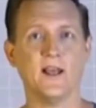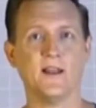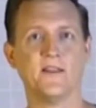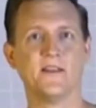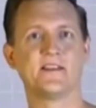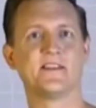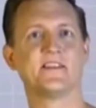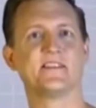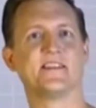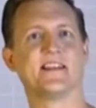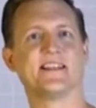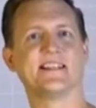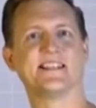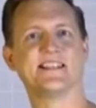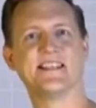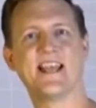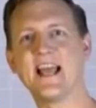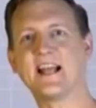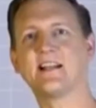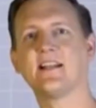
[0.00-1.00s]
This is
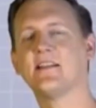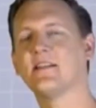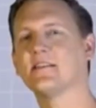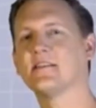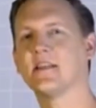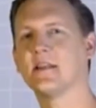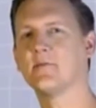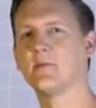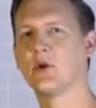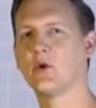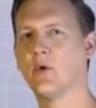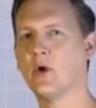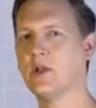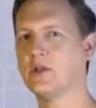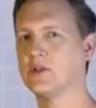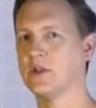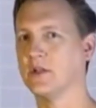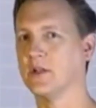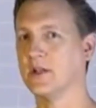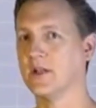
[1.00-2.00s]
exactly the same
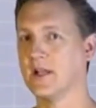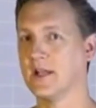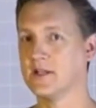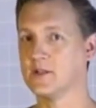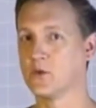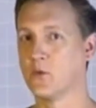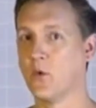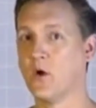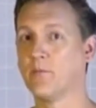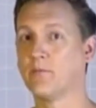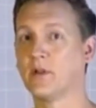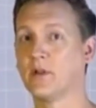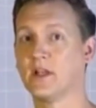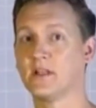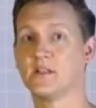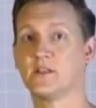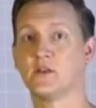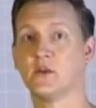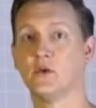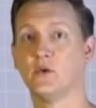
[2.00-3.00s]
equation as 1
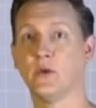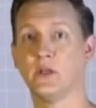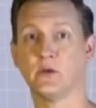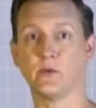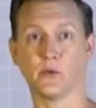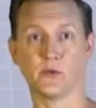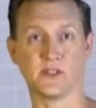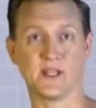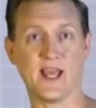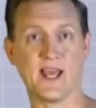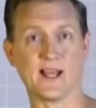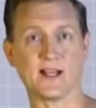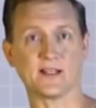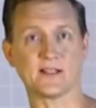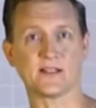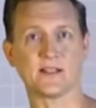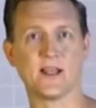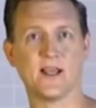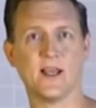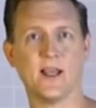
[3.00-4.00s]
plus 2 equals
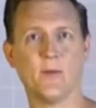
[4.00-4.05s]
X,